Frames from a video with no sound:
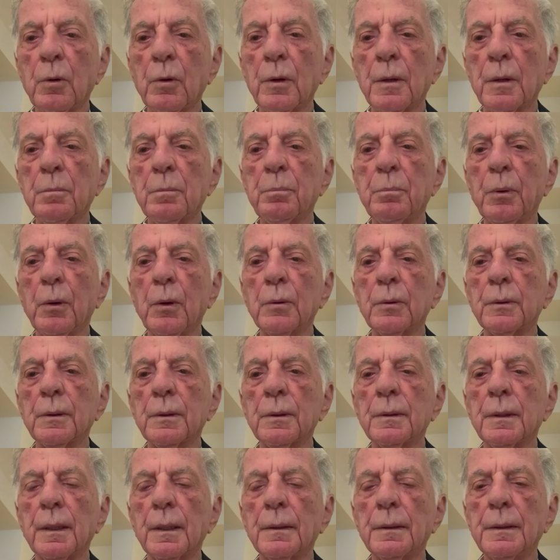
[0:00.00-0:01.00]
more
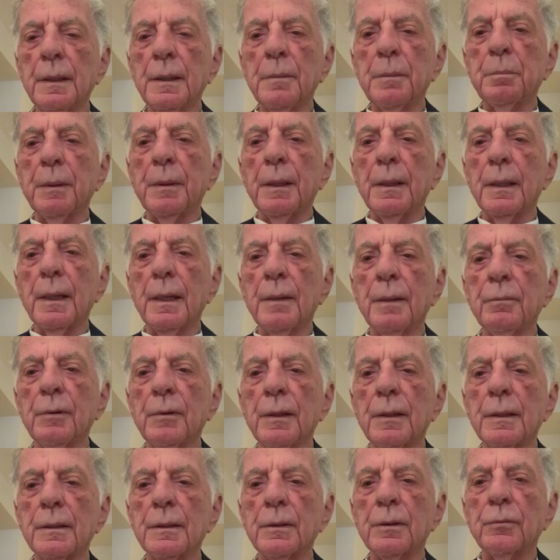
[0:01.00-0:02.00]
important, the deeper
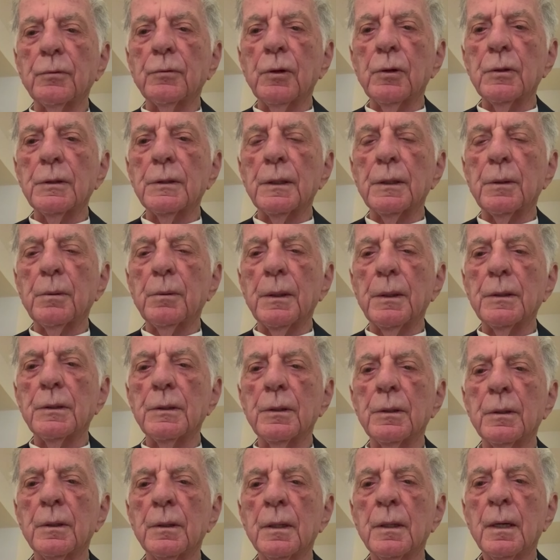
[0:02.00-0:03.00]
level is, of course, the
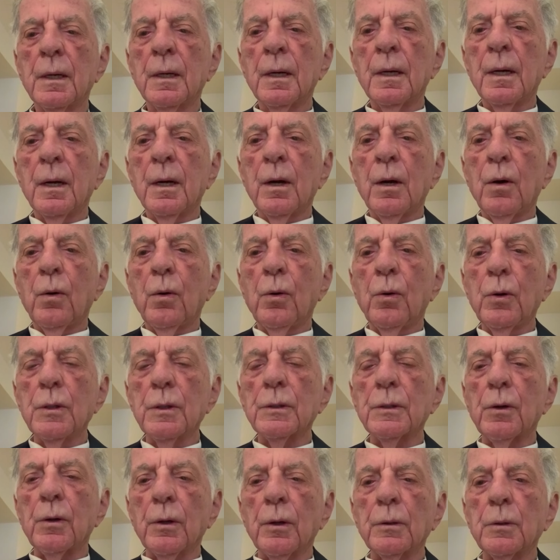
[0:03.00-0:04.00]
question, who
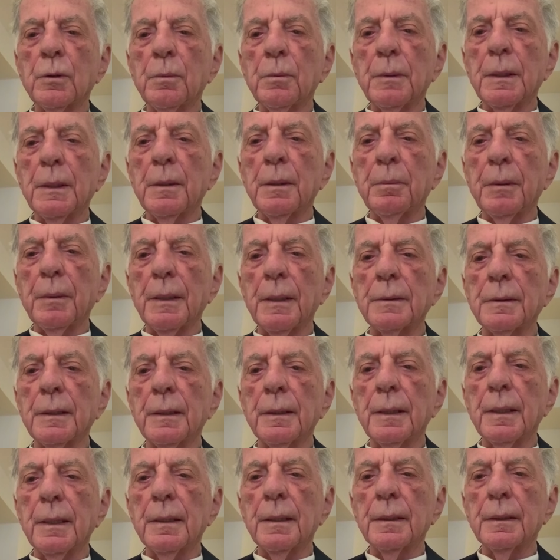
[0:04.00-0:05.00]
is going to be the
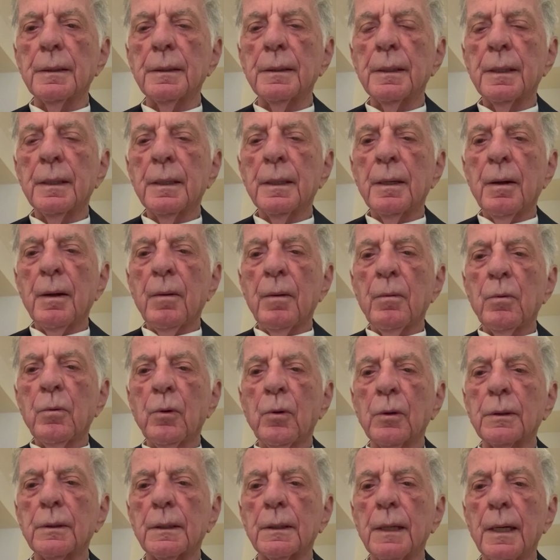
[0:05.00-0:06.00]
president?
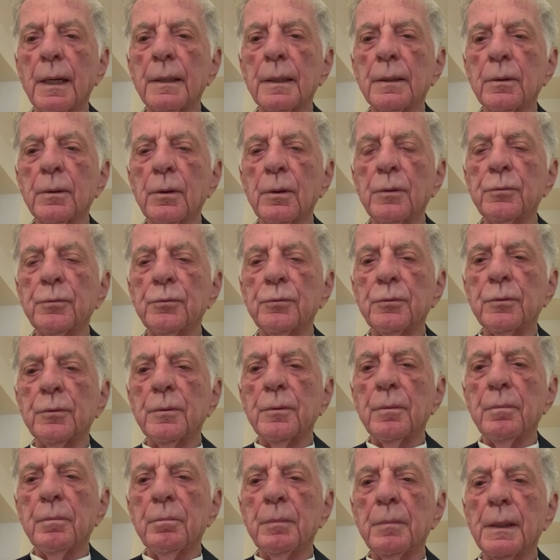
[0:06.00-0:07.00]
What kind of
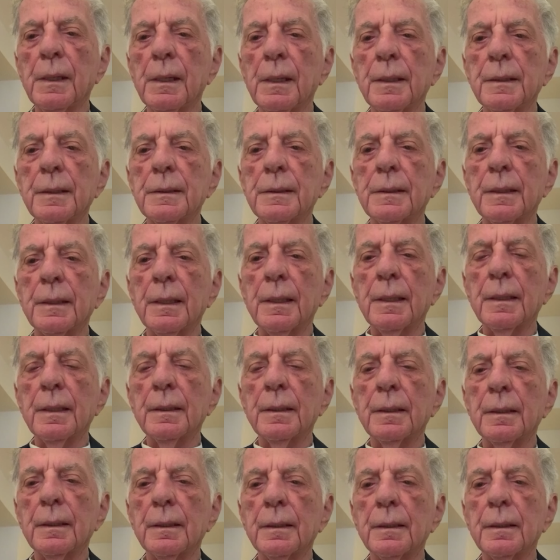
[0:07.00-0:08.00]
Middle
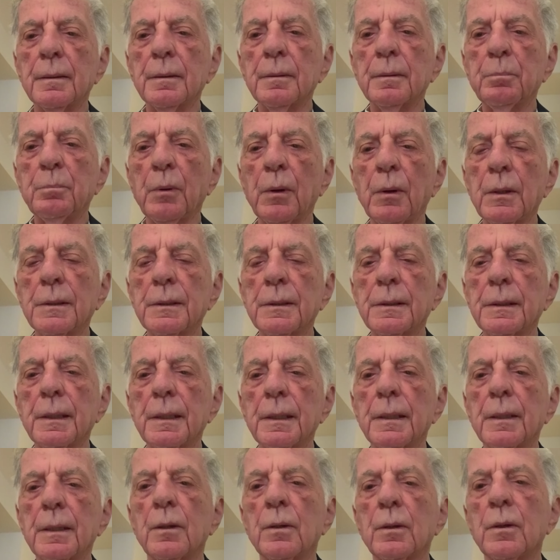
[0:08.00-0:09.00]
Eastern
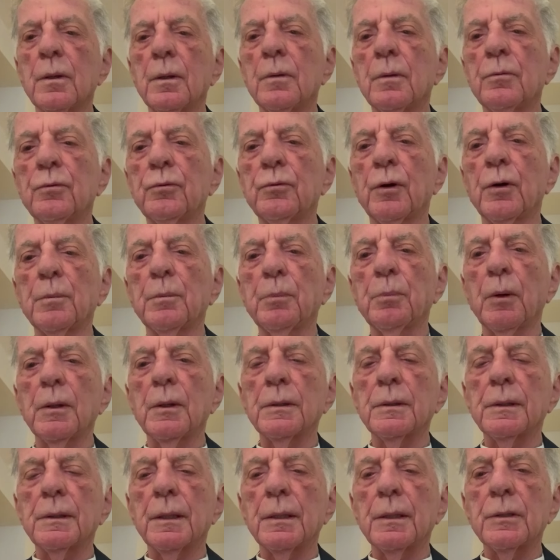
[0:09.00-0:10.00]
policy or foreign
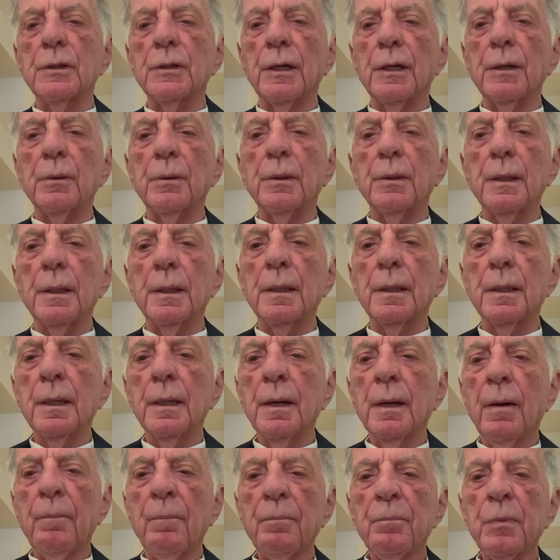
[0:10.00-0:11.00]
policy in general
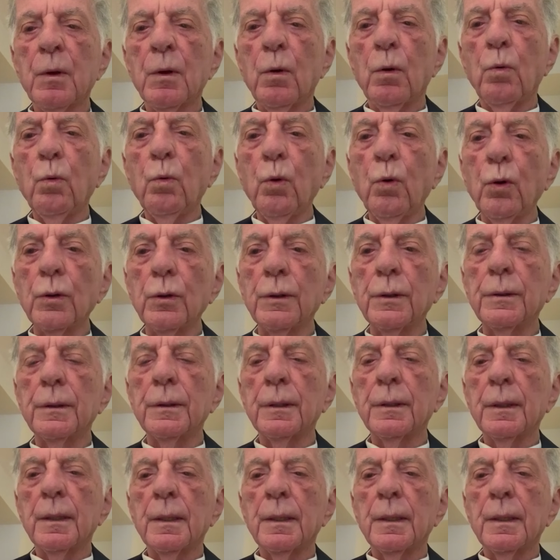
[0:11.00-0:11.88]
would